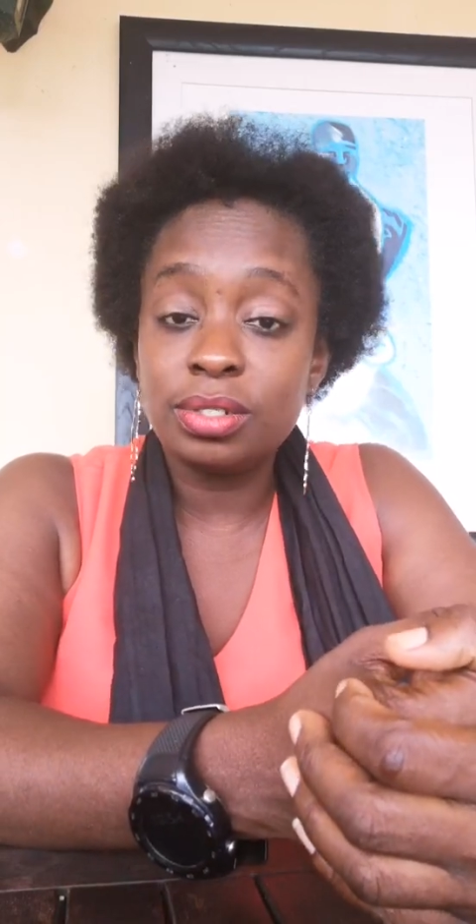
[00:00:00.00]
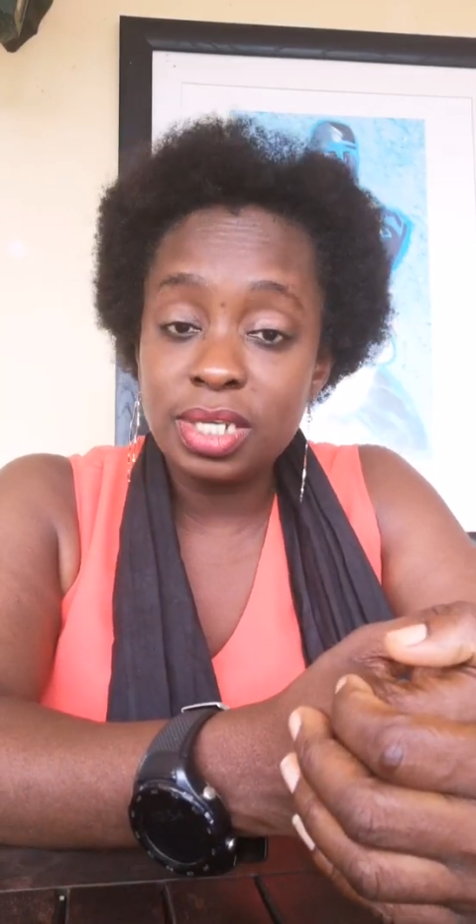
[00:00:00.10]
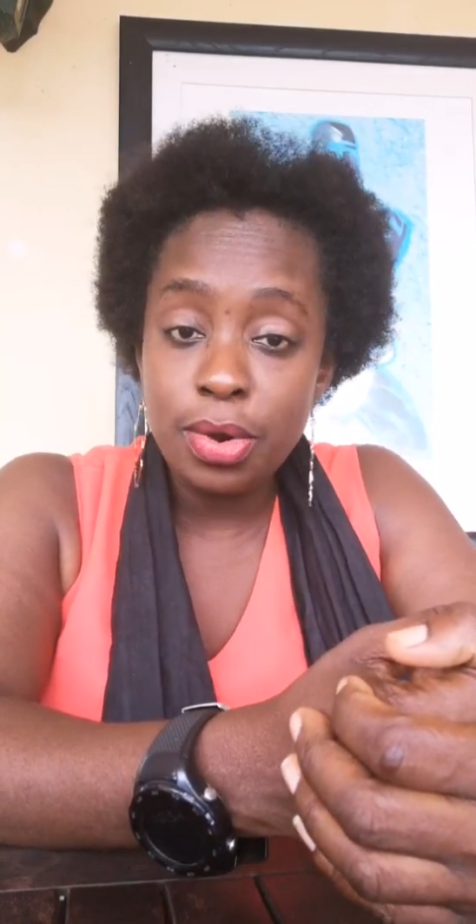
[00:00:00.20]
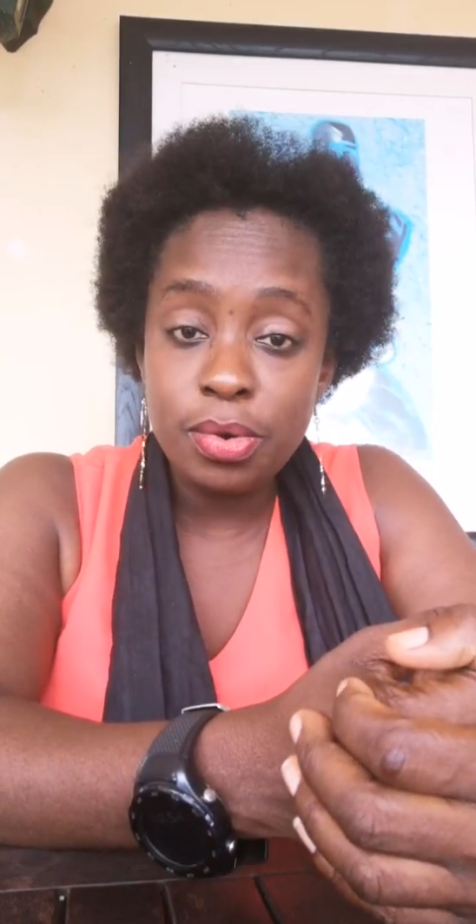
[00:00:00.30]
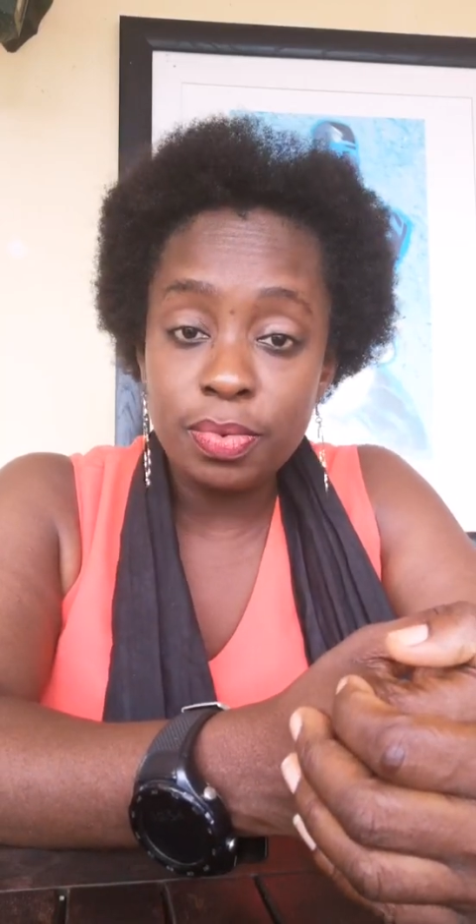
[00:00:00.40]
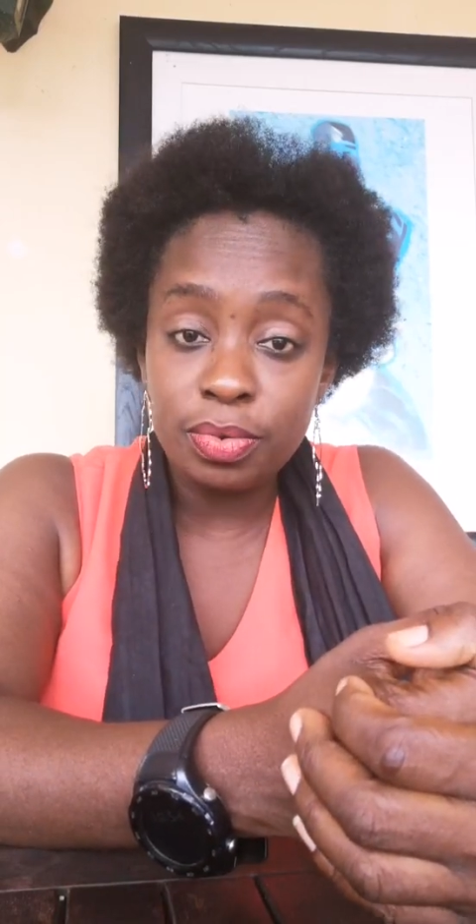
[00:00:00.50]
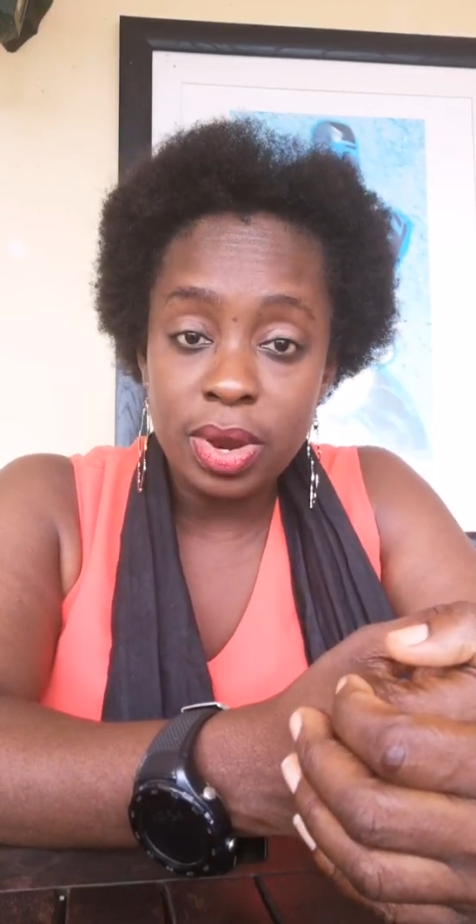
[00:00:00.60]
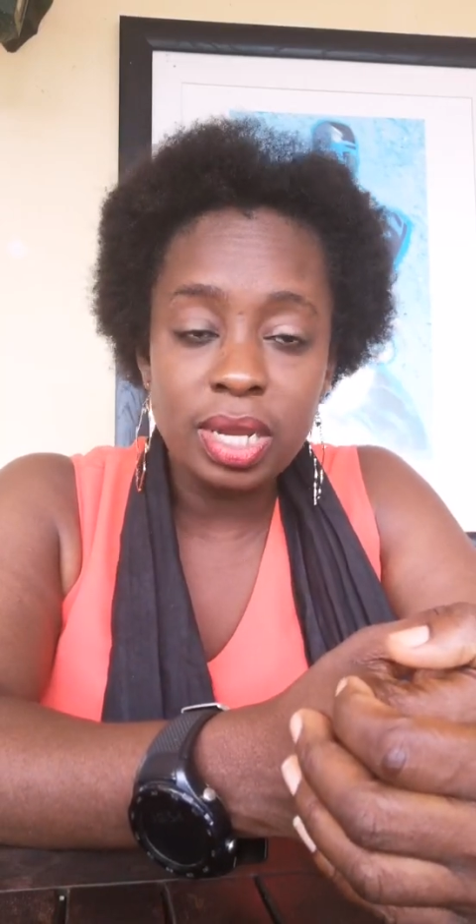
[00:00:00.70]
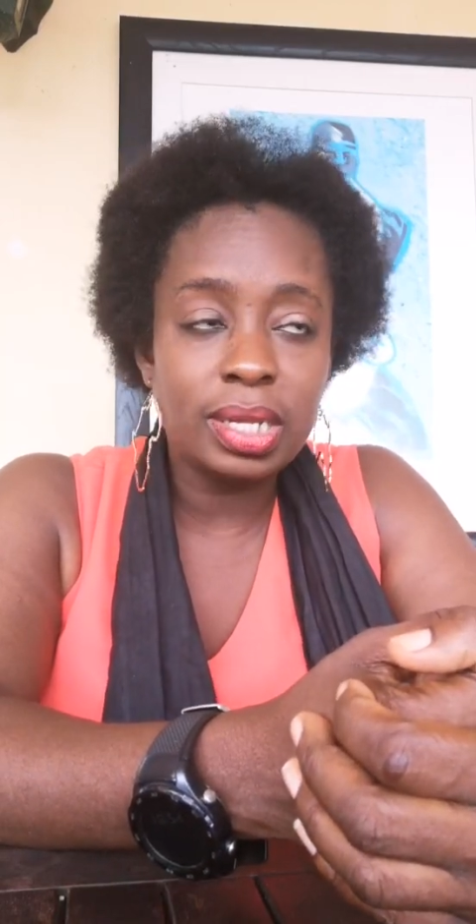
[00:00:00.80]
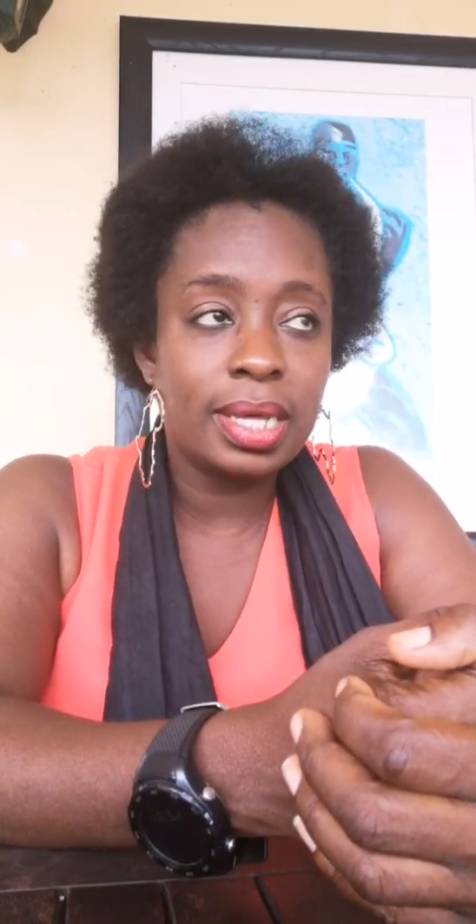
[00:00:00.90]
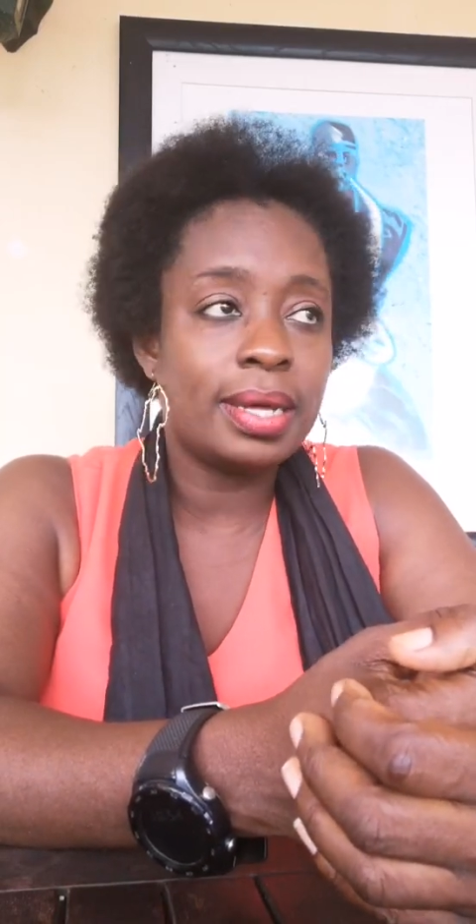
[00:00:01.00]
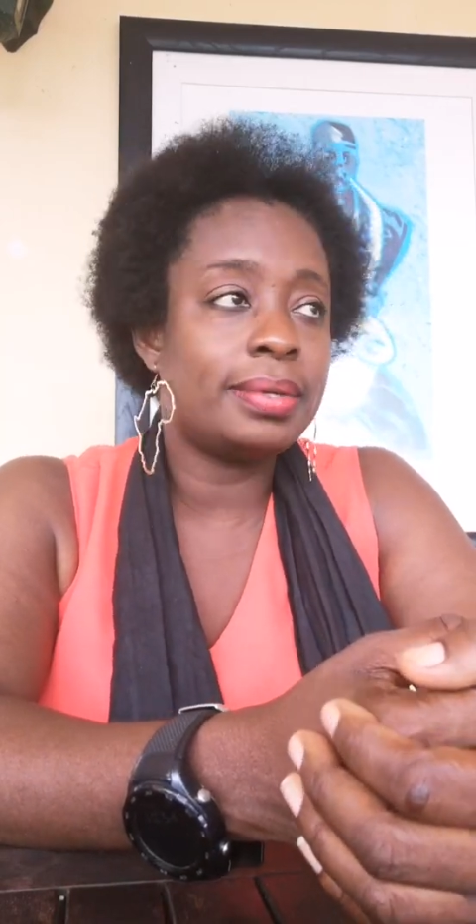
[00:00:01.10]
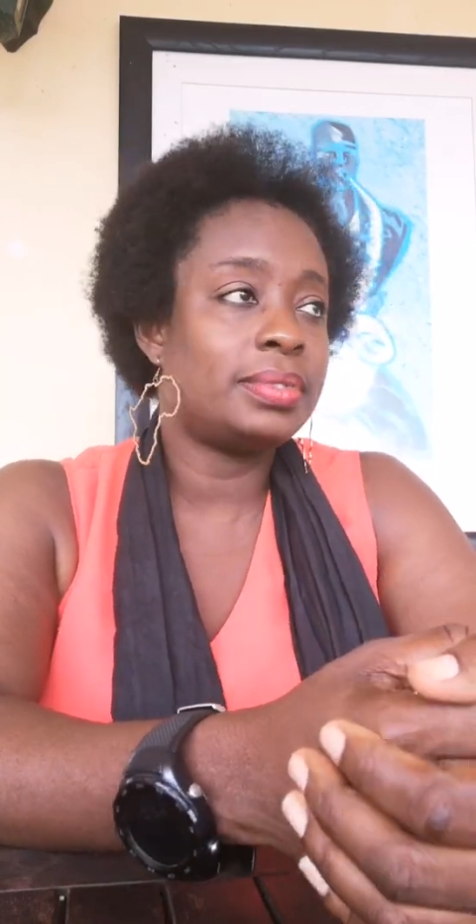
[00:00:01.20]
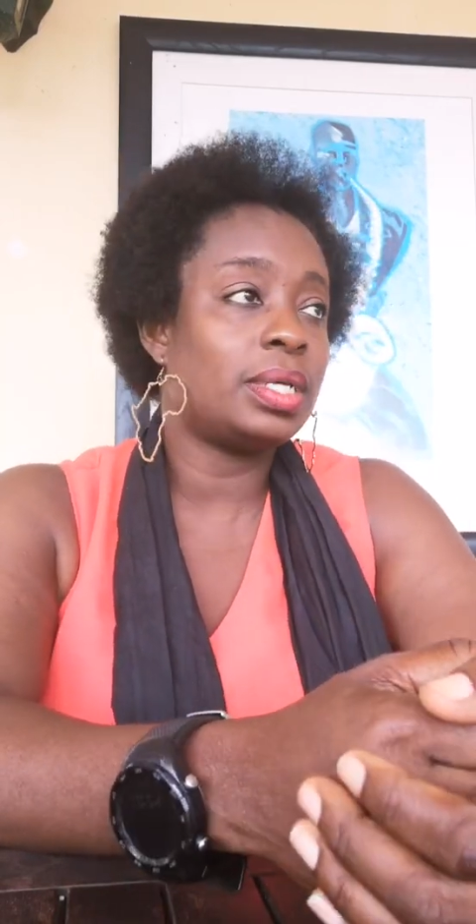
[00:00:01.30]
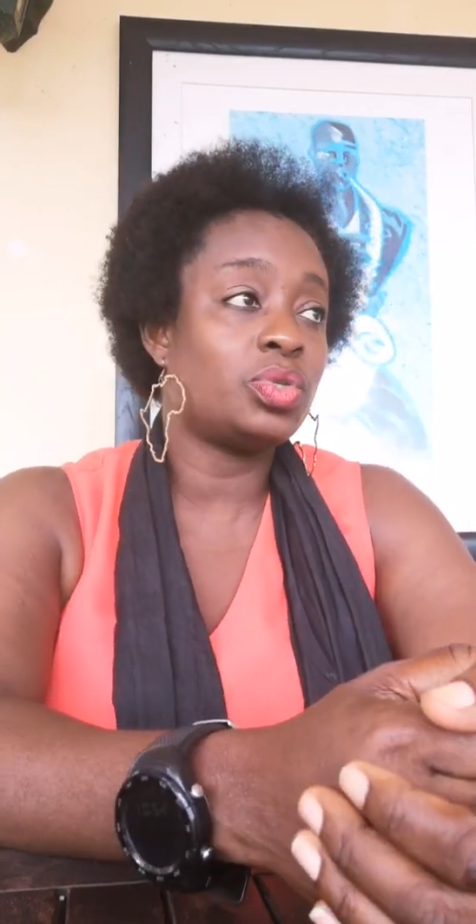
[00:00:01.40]
Terrible, right? Yeah,
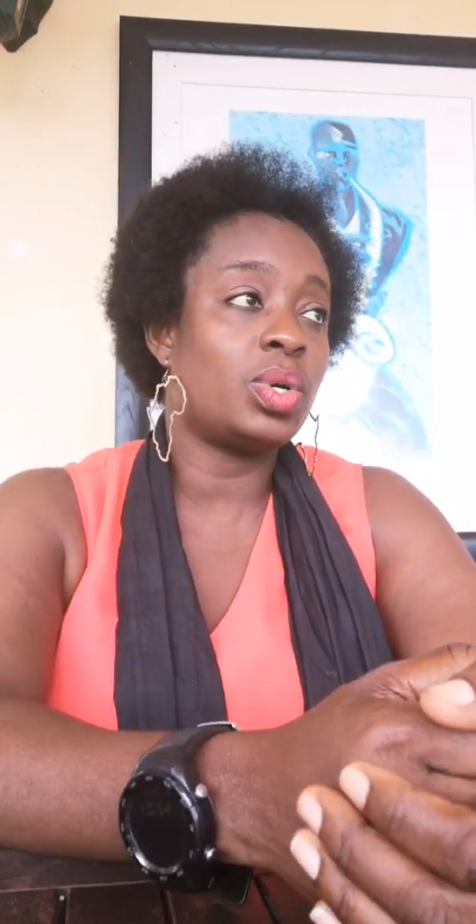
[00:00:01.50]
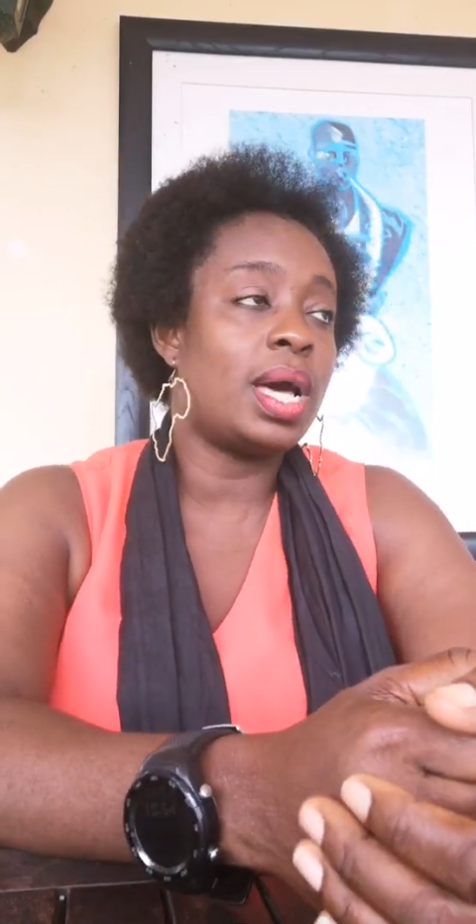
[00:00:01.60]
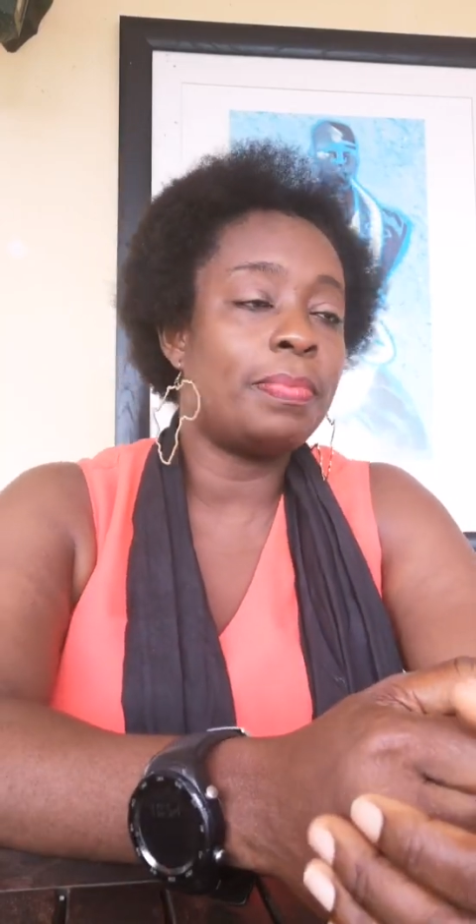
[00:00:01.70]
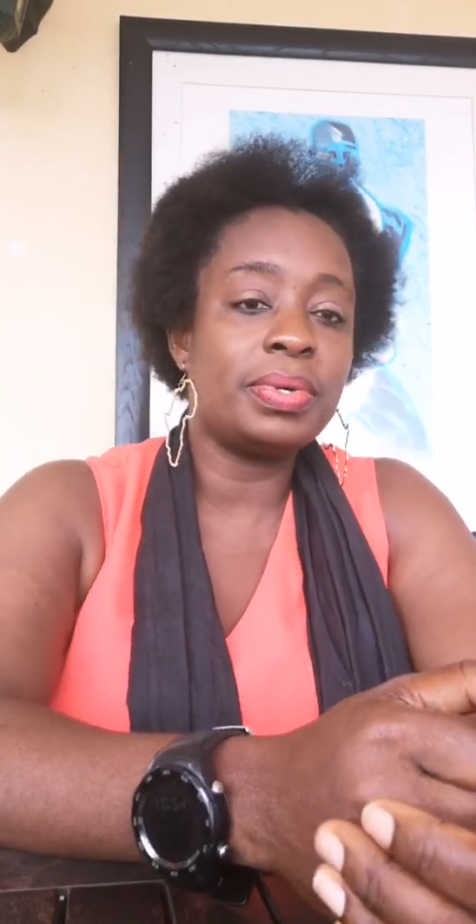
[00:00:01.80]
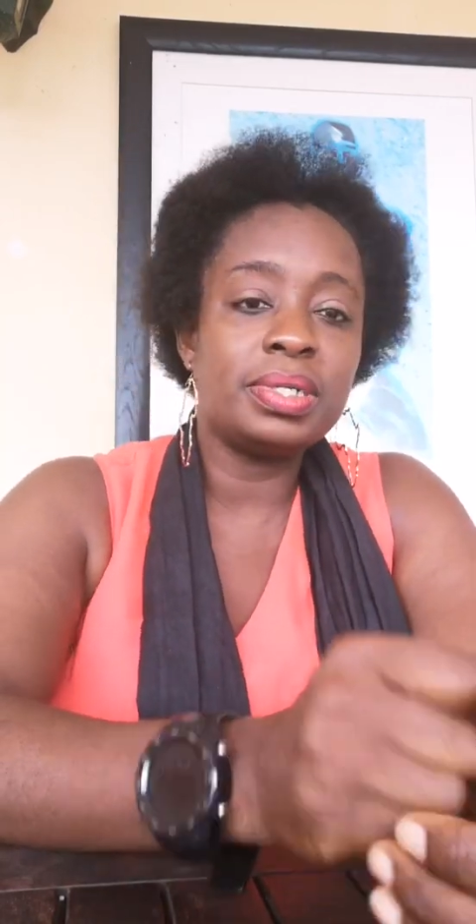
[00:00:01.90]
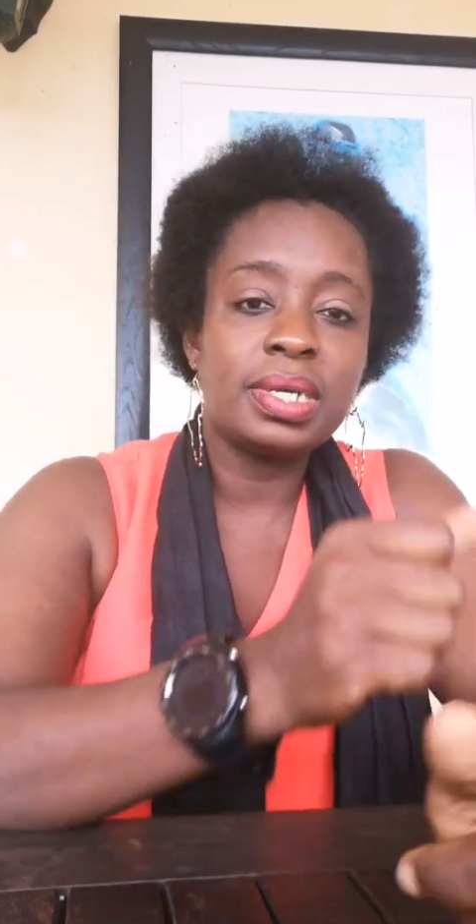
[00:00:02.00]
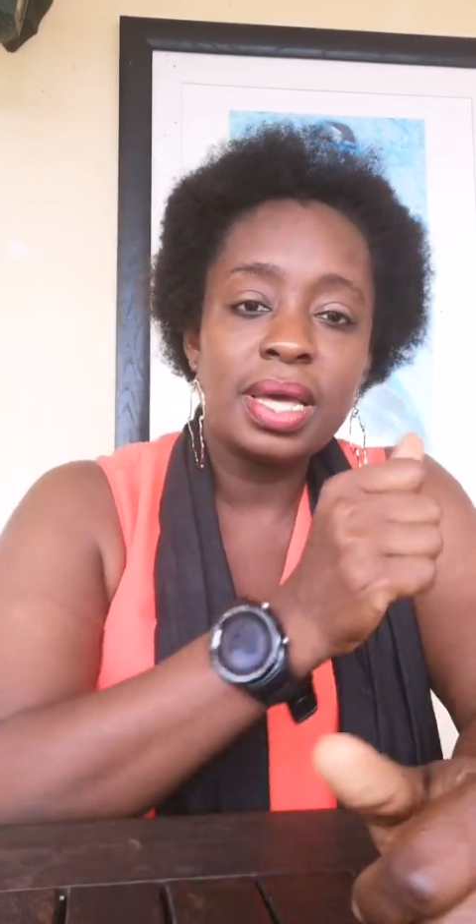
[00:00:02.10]
that's what happened.